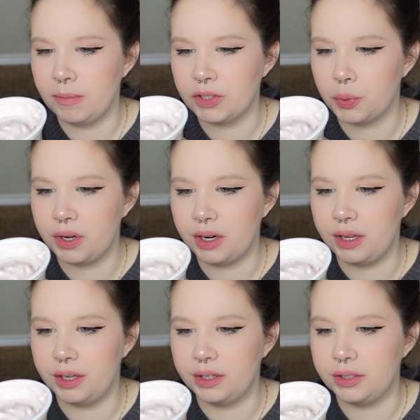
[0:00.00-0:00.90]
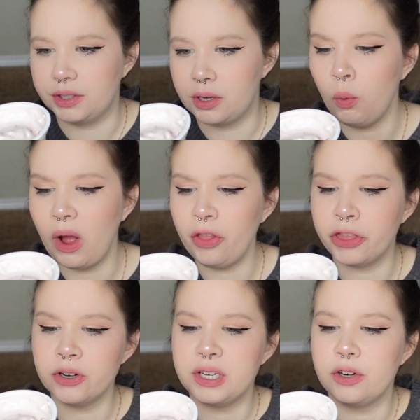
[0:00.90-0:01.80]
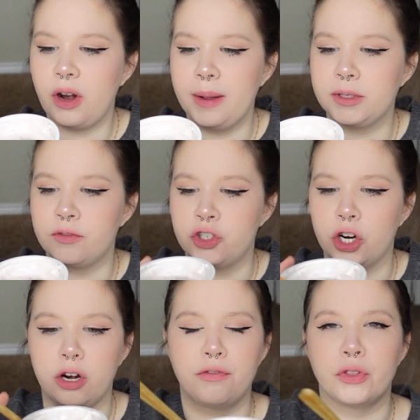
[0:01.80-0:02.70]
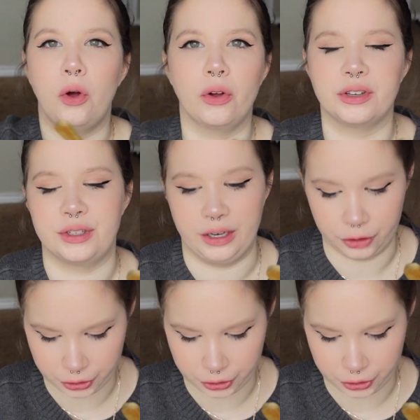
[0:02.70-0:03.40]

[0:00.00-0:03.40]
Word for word: This one is, well, 13 grams of sugar for the whole container.